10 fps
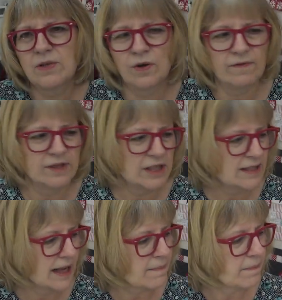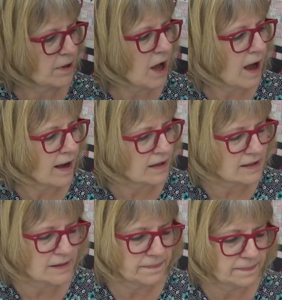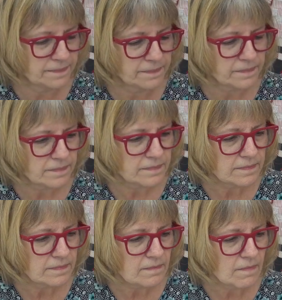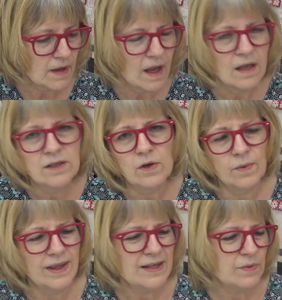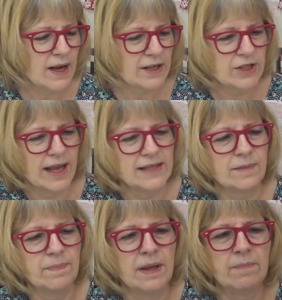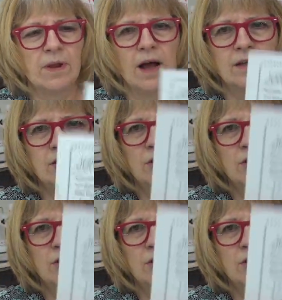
sort of just like blocks. So, well, this one actually ends up being blocks